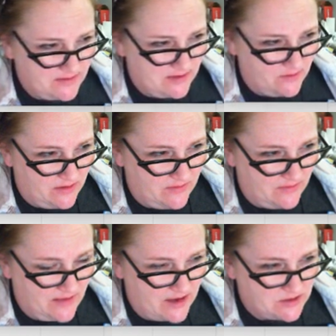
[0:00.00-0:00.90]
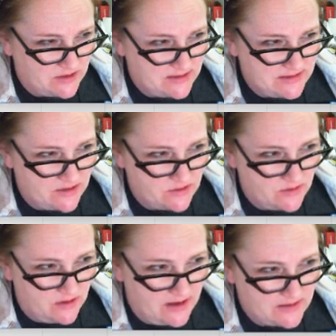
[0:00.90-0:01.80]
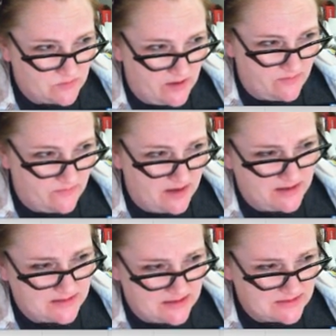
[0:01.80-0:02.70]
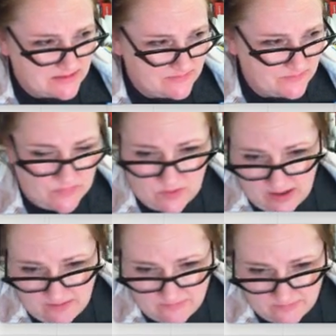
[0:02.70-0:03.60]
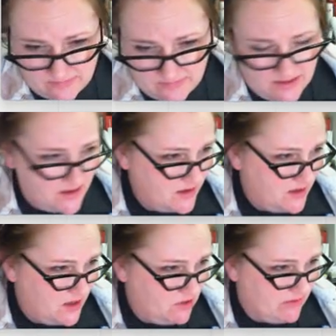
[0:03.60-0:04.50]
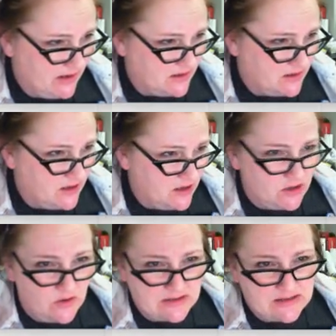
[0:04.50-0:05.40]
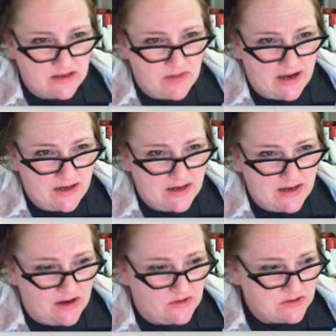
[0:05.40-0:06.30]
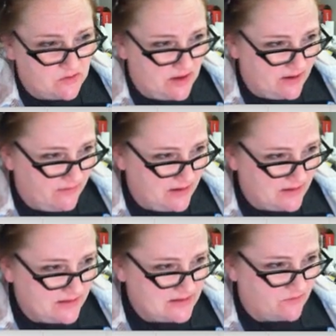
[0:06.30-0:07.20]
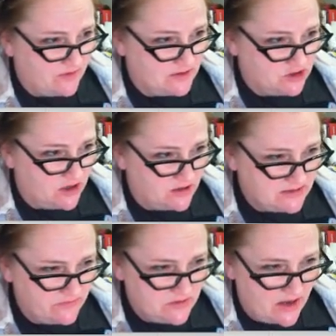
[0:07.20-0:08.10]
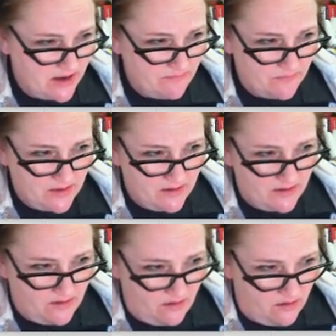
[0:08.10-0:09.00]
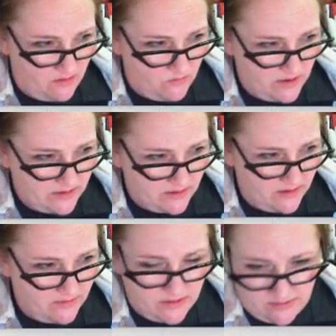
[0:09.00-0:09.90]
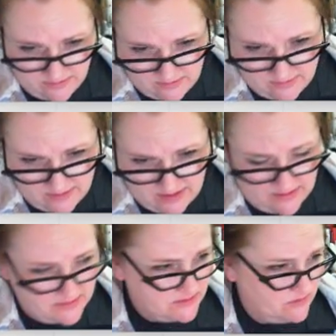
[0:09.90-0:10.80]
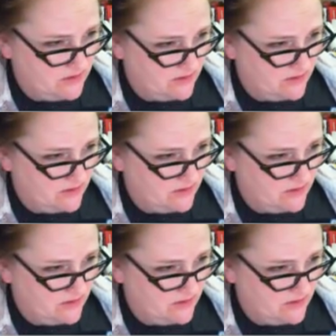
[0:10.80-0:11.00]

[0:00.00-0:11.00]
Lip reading: theory, then that should center as well. And it does. Okay. All right. Notice on mine, I also highlighted the different chunks of time, all one color. Okay. So like